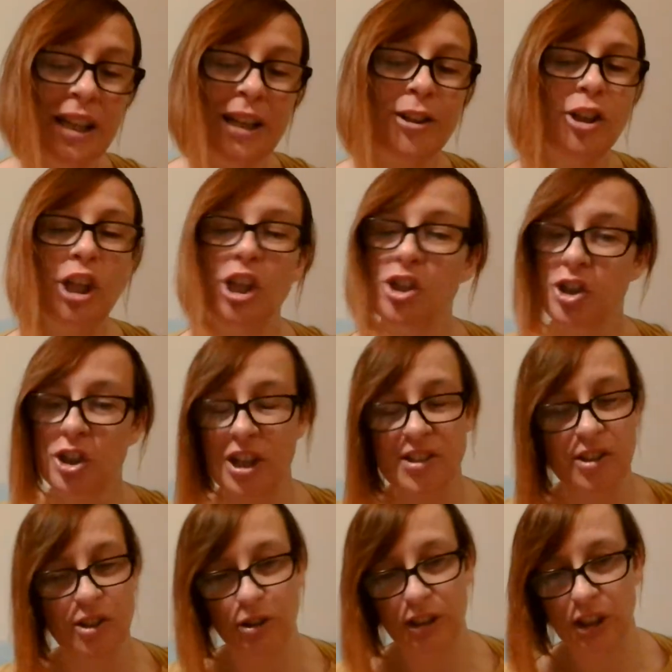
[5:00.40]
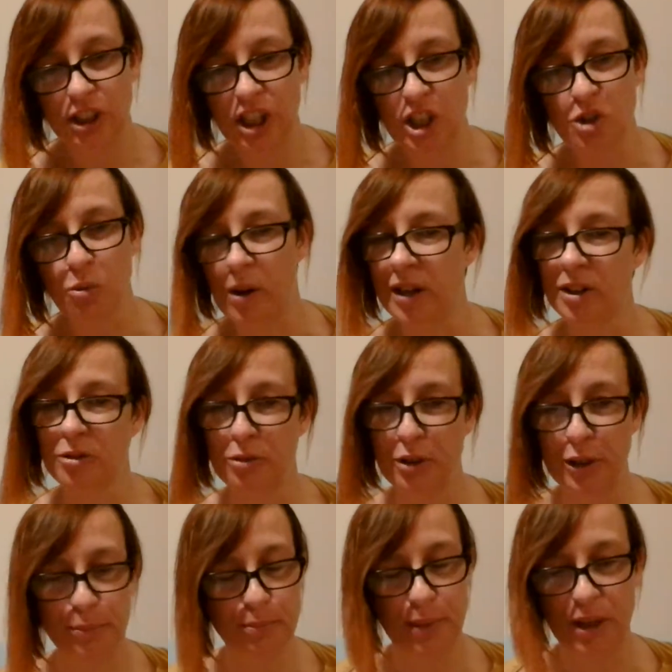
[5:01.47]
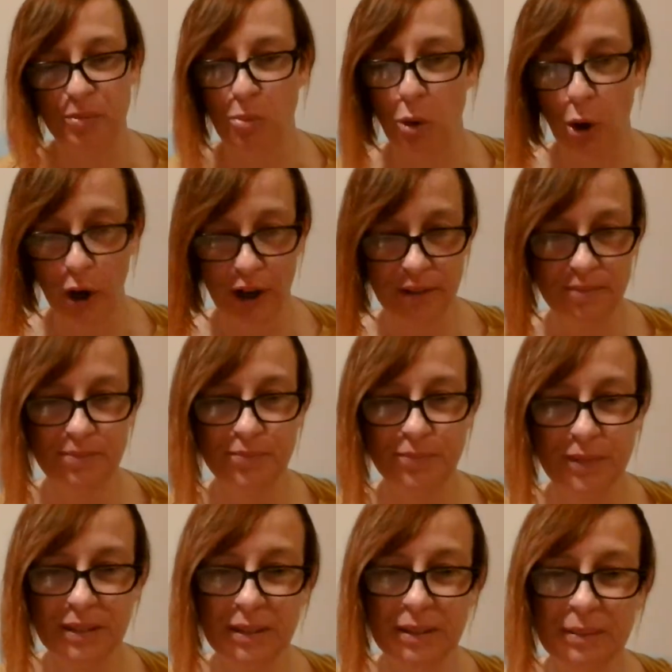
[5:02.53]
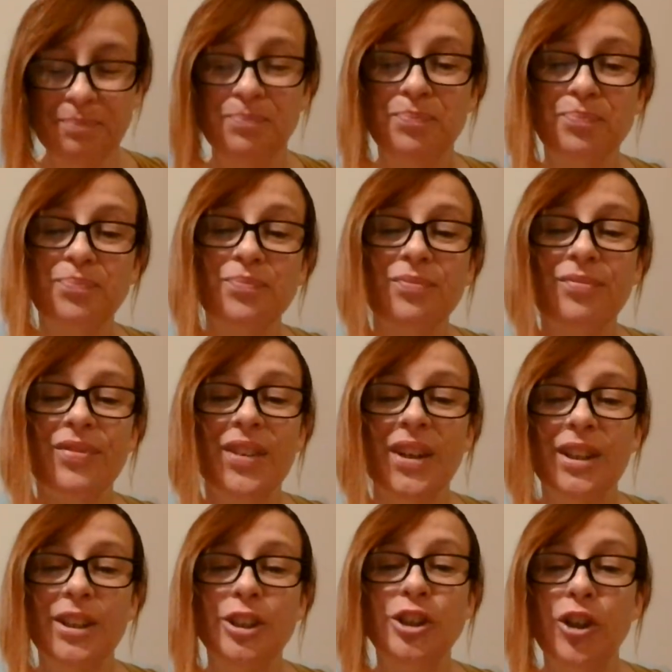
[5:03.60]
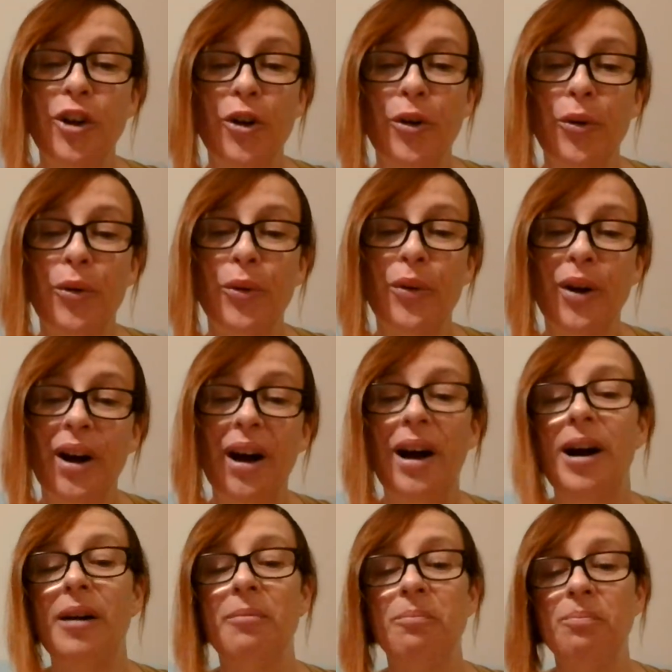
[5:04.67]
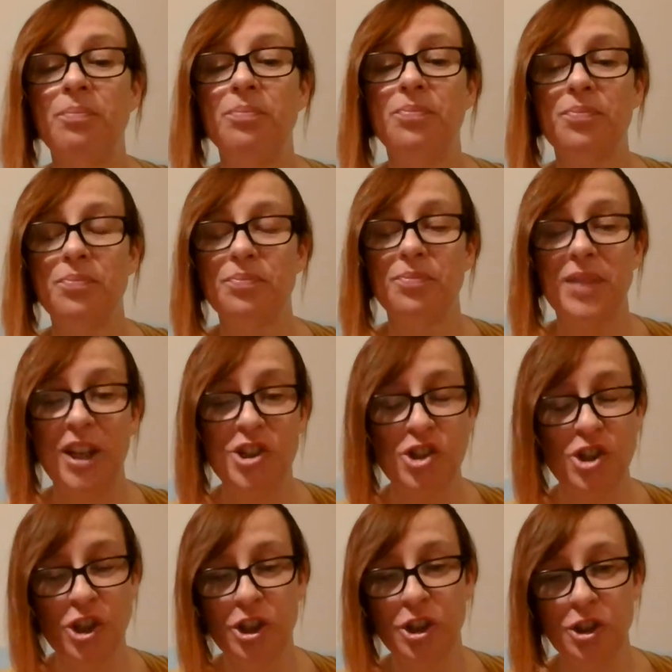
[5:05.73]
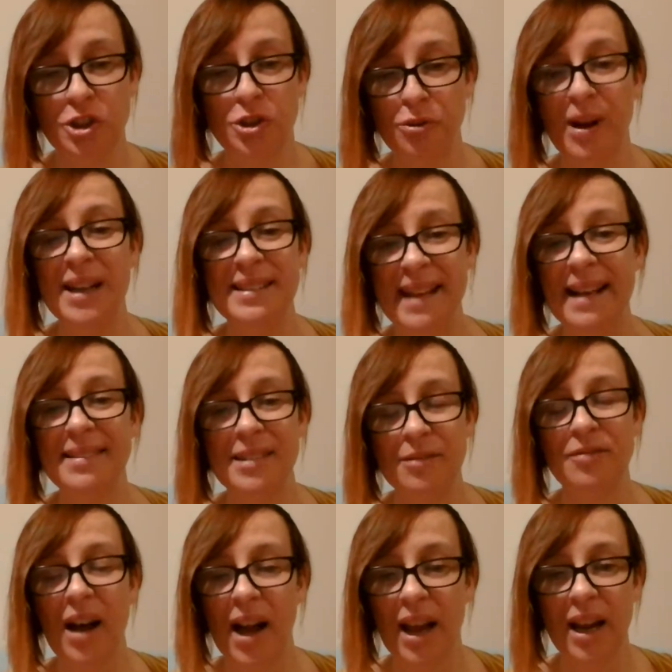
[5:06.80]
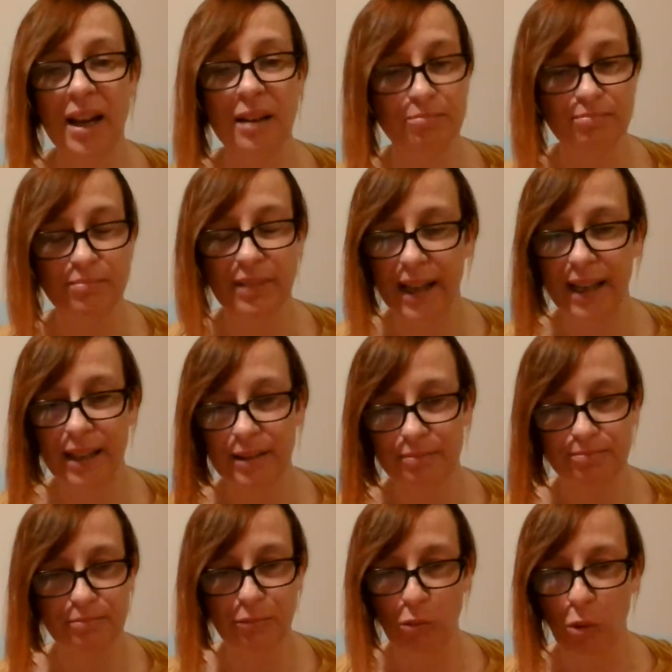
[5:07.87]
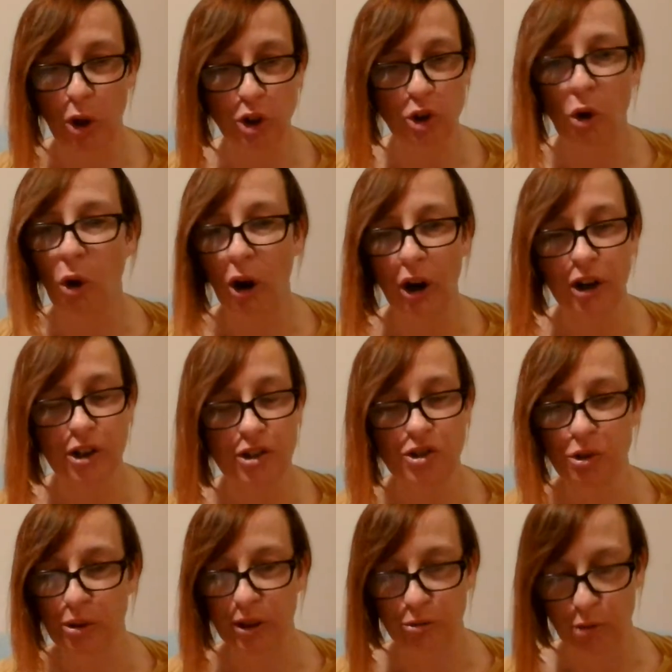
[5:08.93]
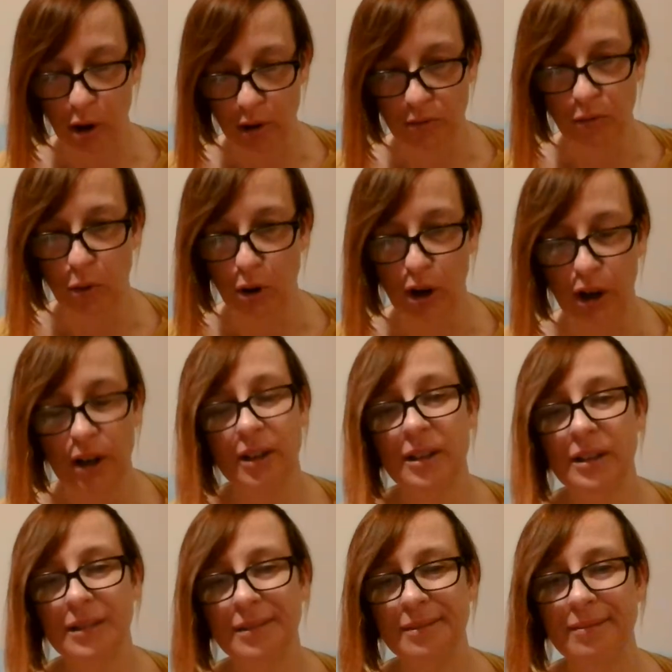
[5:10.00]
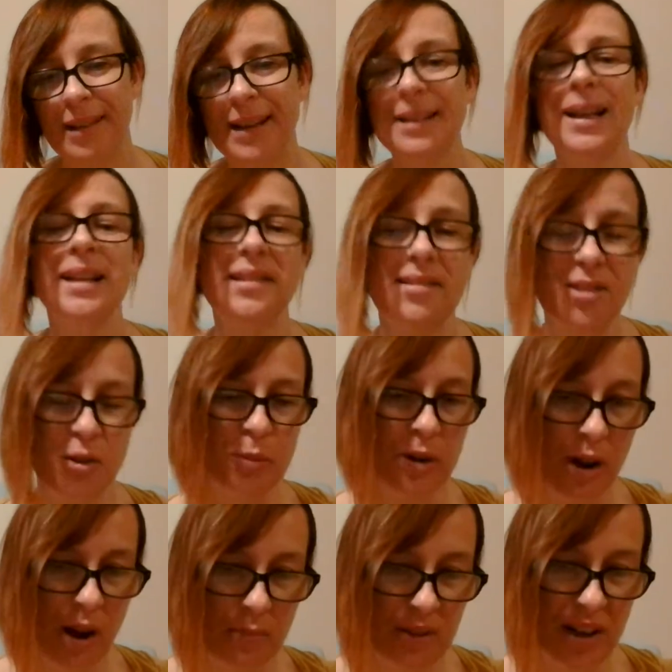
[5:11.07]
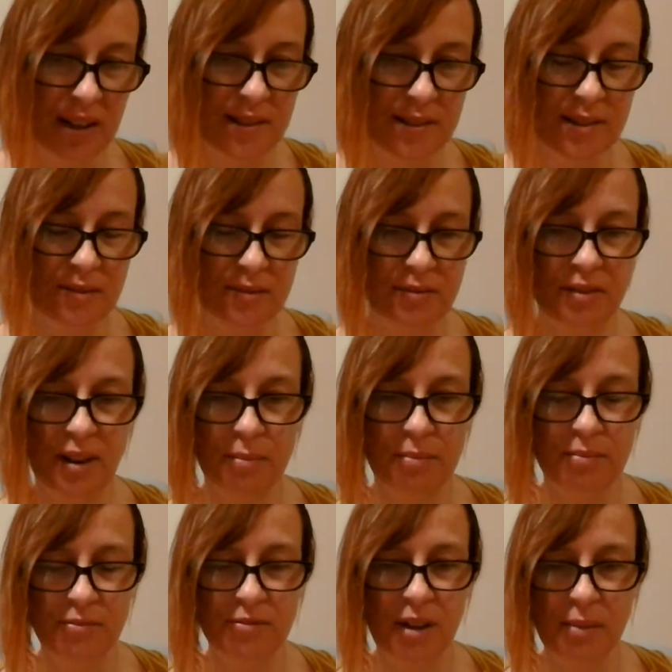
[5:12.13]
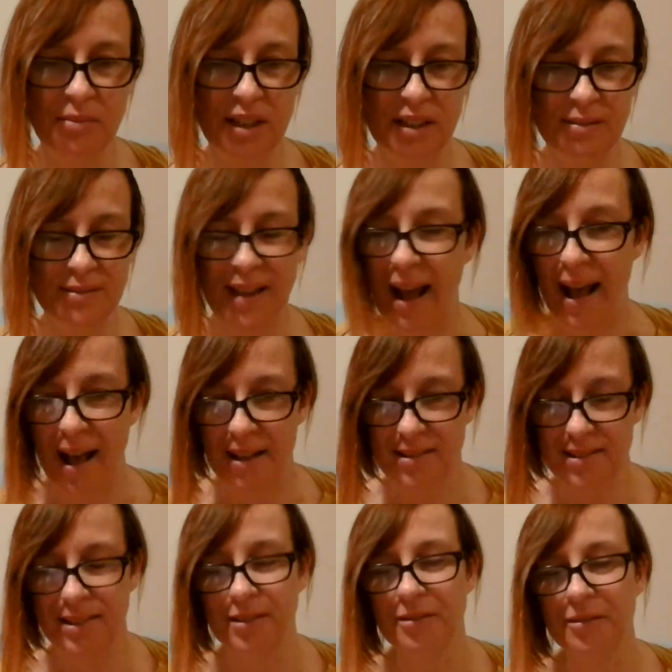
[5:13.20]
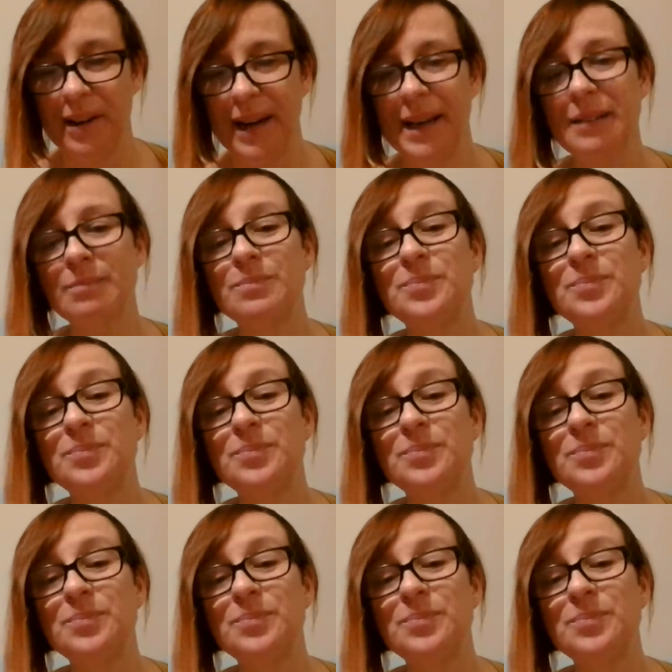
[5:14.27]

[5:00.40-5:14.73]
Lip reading: a teacher doesn't only teach one group, but more. huh? So it's good to identify like what course you're enrolled for, unless it's super obvious from the task, right?